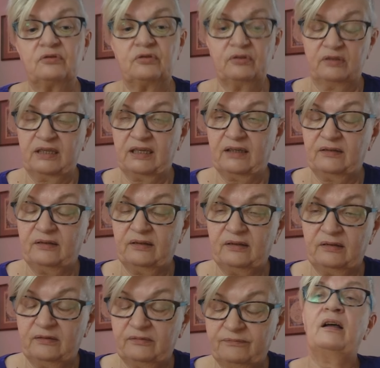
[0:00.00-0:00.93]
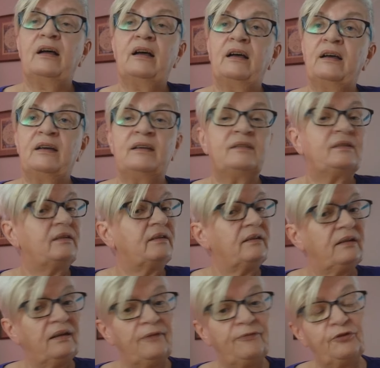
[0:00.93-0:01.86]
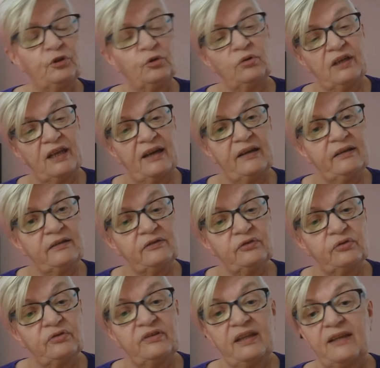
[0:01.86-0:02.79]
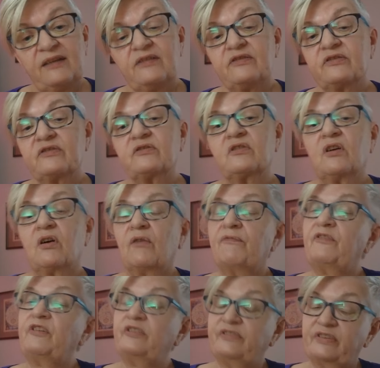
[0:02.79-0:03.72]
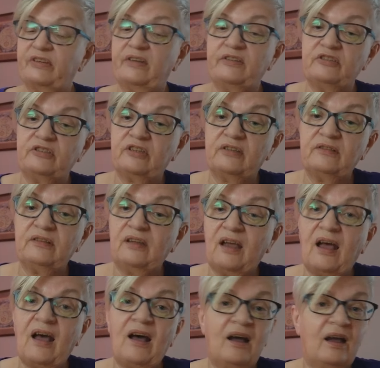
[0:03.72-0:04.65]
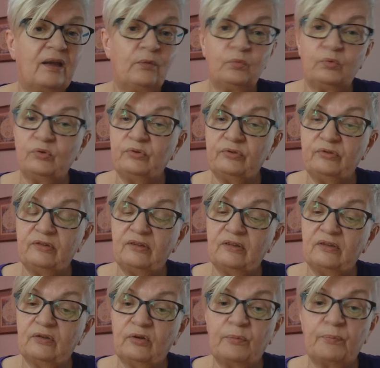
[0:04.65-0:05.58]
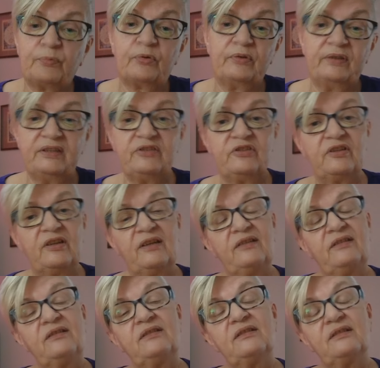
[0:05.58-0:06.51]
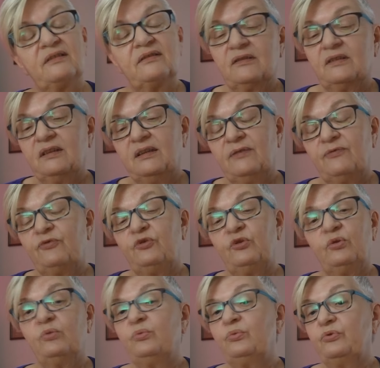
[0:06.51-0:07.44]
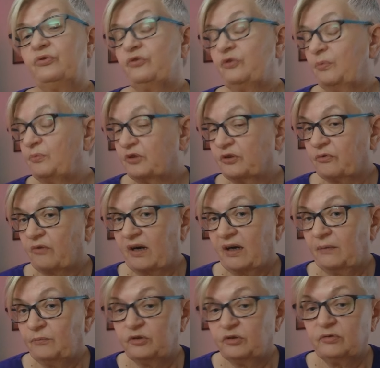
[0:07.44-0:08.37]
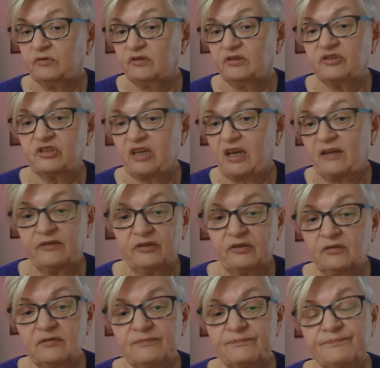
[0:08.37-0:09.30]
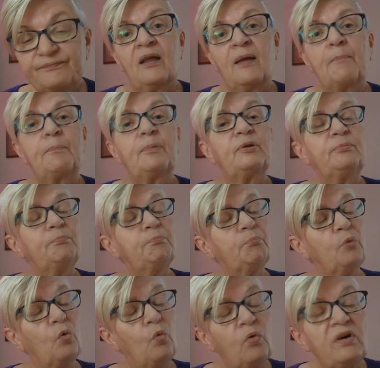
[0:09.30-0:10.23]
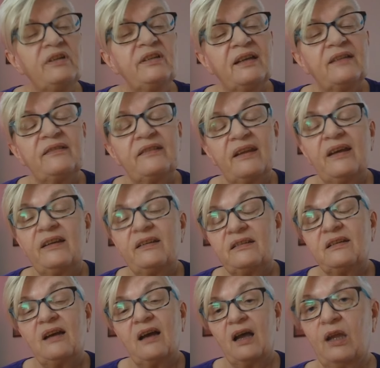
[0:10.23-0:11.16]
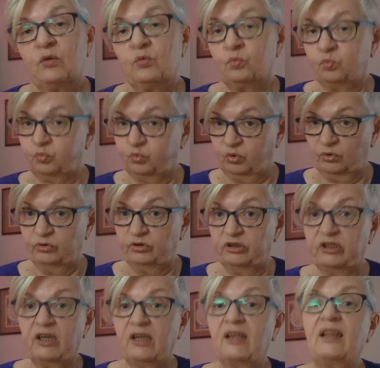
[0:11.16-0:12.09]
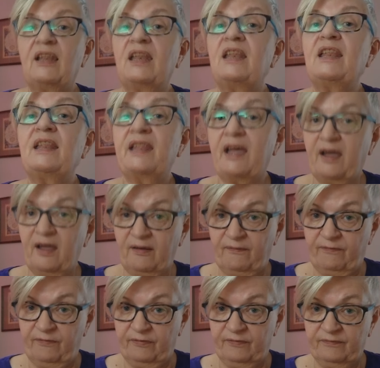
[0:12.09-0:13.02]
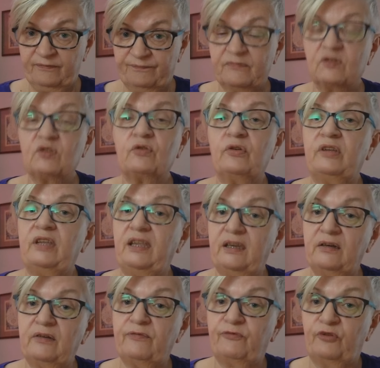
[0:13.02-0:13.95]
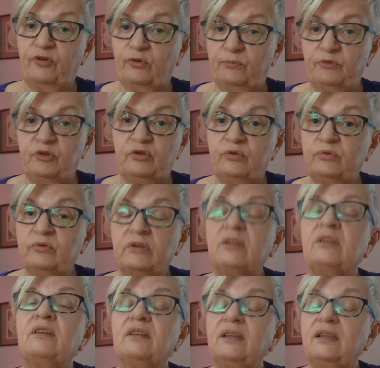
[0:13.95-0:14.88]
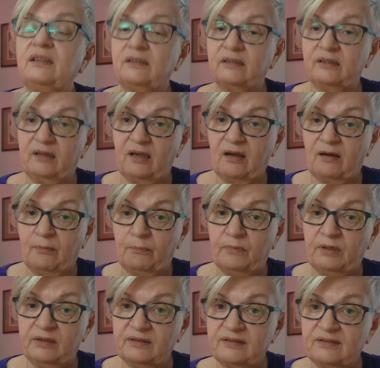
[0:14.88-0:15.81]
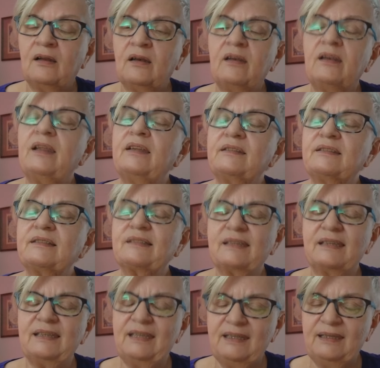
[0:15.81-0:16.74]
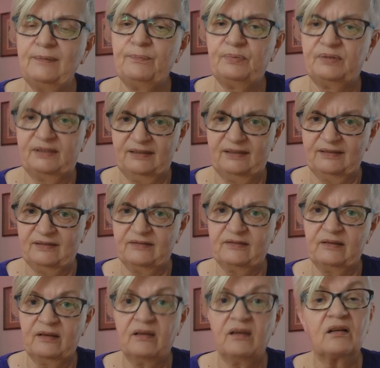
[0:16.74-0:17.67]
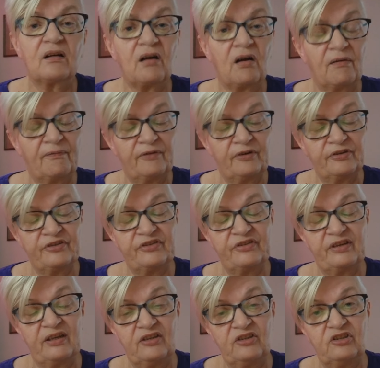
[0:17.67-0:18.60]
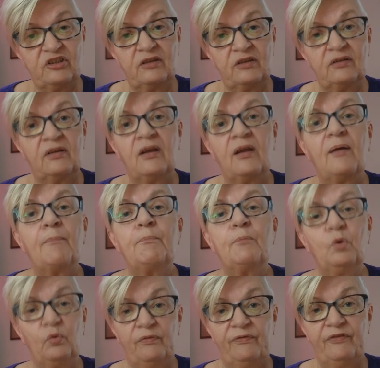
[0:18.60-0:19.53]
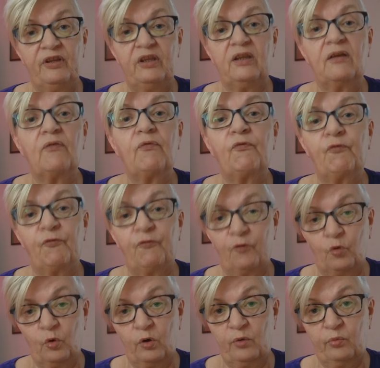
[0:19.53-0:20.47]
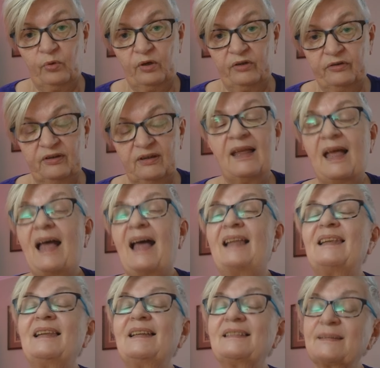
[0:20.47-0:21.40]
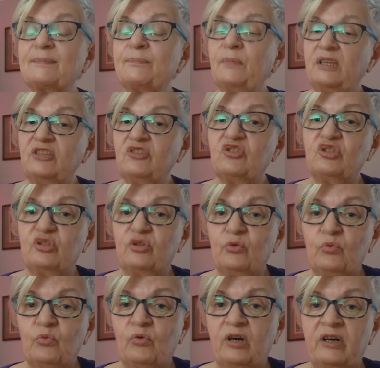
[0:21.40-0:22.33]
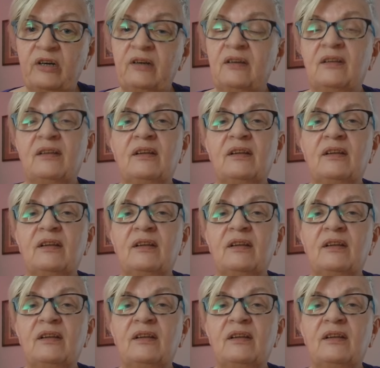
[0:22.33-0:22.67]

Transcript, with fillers: together. And if you like today's conversation, I would appreciate if you subscribe to the channel but more than that, I would love to hear from you in the comments. Let's keep this conversation moving forward and let's make sure